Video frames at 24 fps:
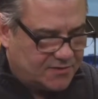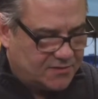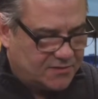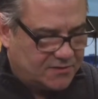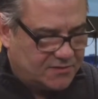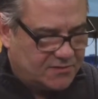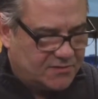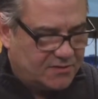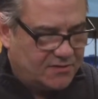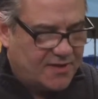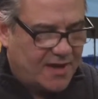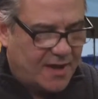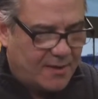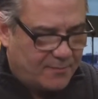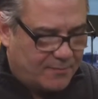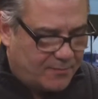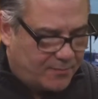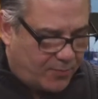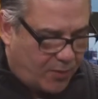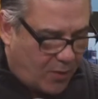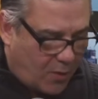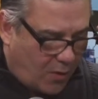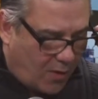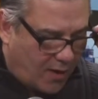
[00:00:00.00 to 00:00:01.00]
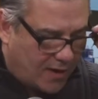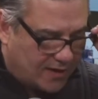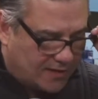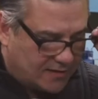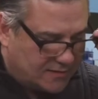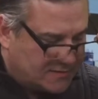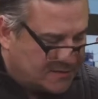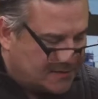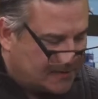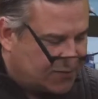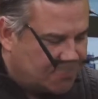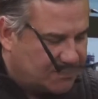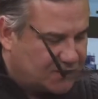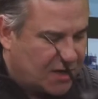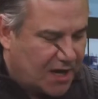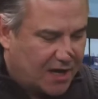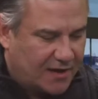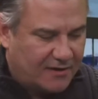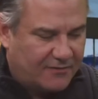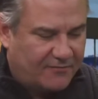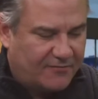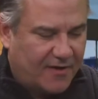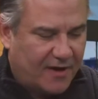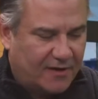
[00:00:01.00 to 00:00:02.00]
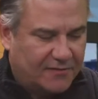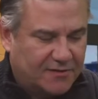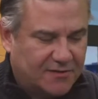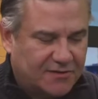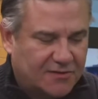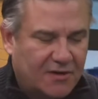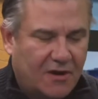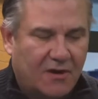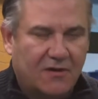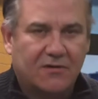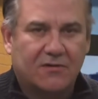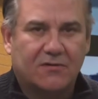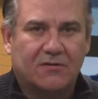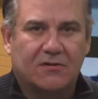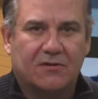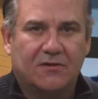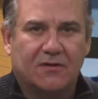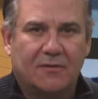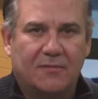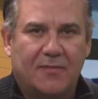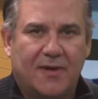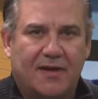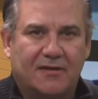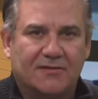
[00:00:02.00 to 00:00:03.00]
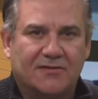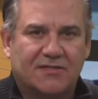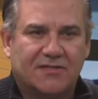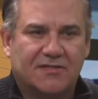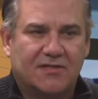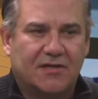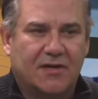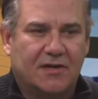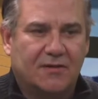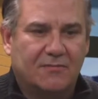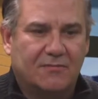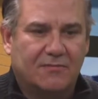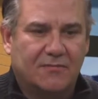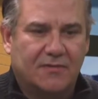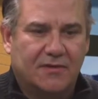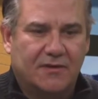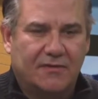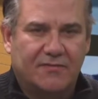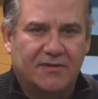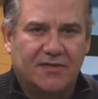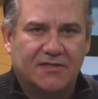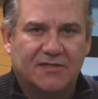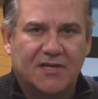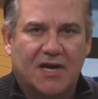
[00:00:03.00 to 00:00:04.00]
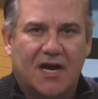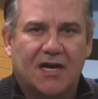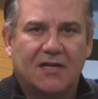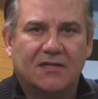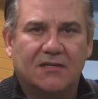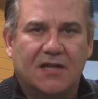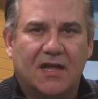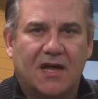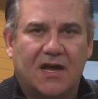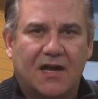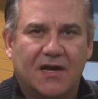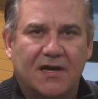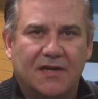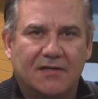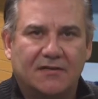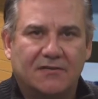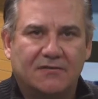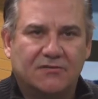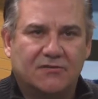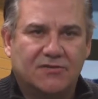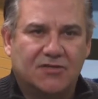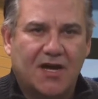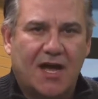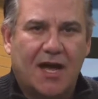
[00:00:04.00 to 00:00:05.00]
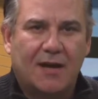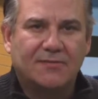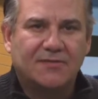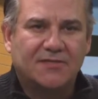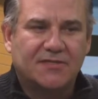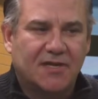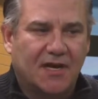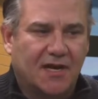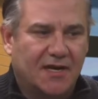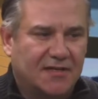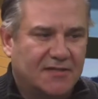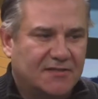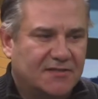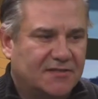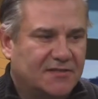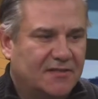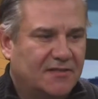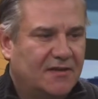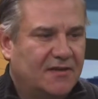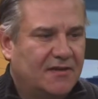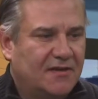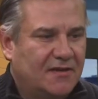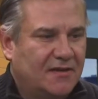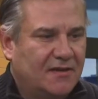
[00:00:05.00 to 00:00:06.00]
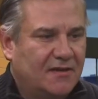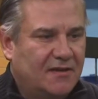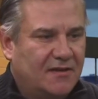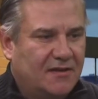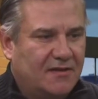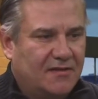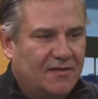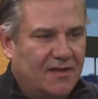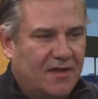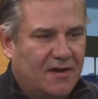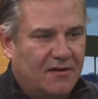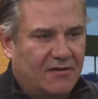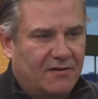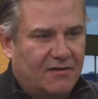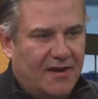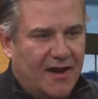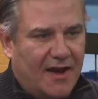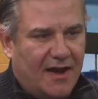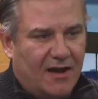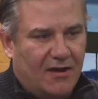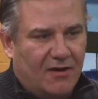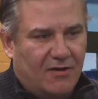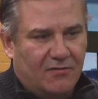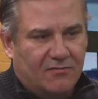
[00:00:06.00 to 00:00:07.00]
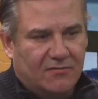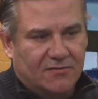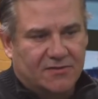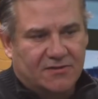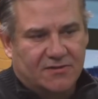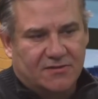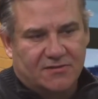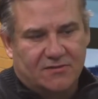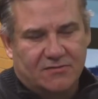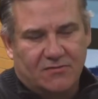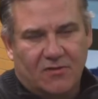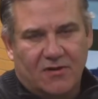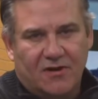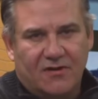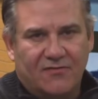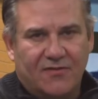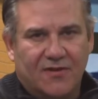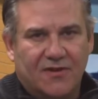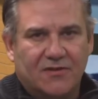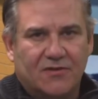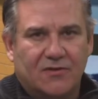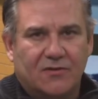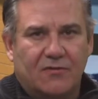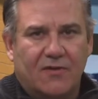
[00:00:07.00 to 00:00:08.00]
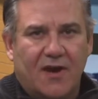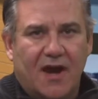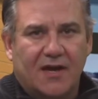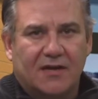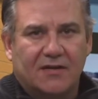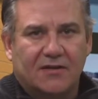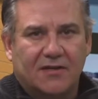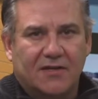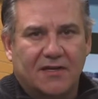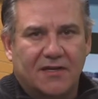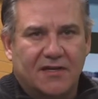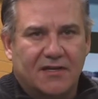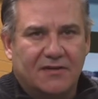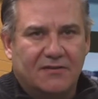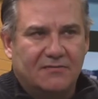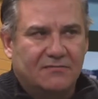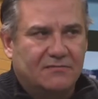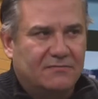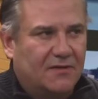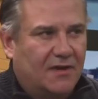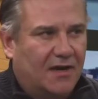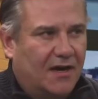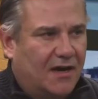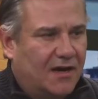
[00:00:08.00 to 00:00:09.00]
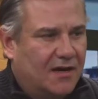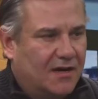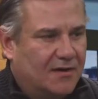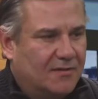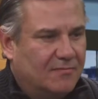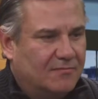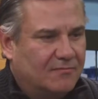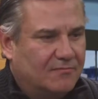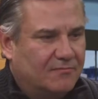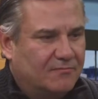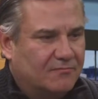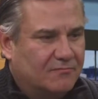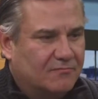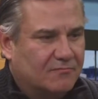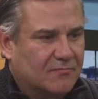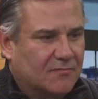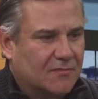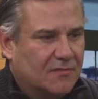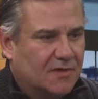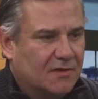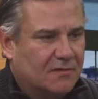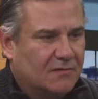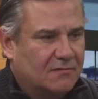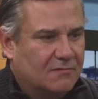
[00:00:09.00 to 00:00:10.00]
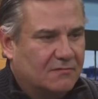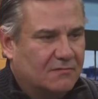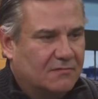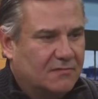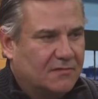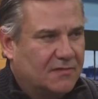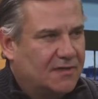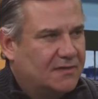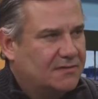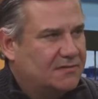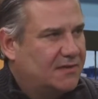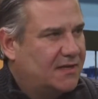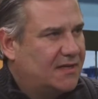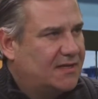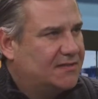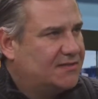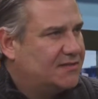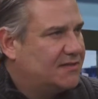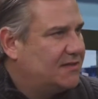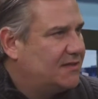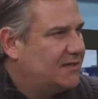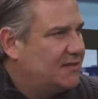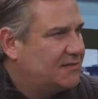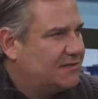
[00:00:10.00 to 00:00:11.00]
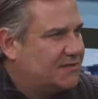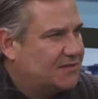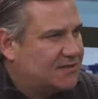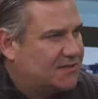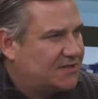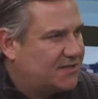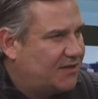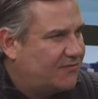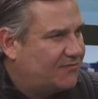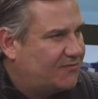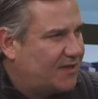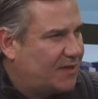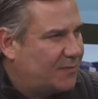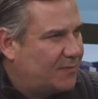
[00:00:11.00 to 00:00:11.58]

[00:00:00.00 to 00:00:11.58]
to that point, John had found this article about some of these online job sites that are now sort of indirectly, is it sifting